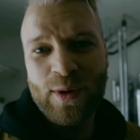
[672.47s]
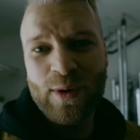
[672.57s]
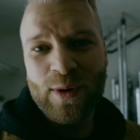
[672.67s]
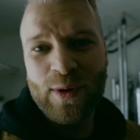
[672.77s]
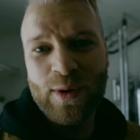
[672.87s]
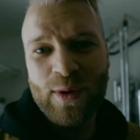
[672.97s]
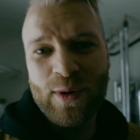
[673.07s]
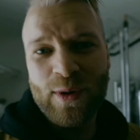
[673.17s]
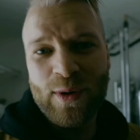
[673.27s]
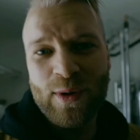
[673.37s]

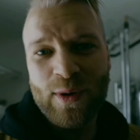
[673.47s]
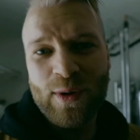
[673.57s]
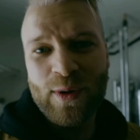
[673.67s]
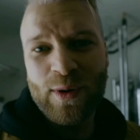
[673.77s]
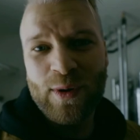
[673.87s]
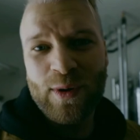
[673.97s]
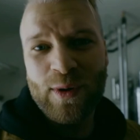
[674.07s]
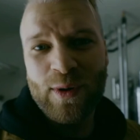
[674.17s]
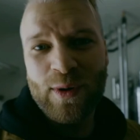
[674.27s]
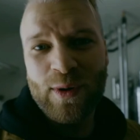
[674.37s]

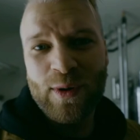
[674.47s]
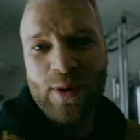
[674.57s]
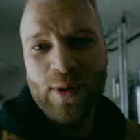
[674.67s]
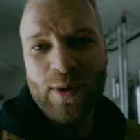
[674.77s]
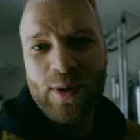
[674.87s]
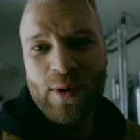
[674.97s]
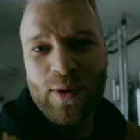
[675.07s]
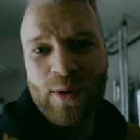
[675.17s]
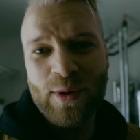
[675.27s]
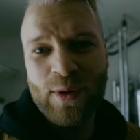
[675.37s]

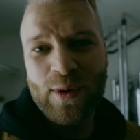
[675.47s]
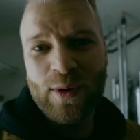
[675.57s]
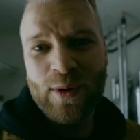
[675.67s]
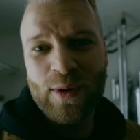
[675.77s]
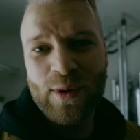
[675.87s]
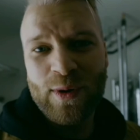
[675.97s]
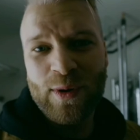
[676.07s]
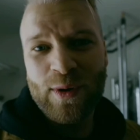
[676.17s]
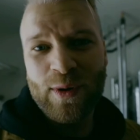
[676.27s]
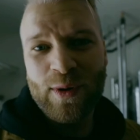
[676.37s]

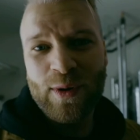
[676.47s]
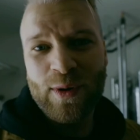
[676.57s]
The person shown says nothing.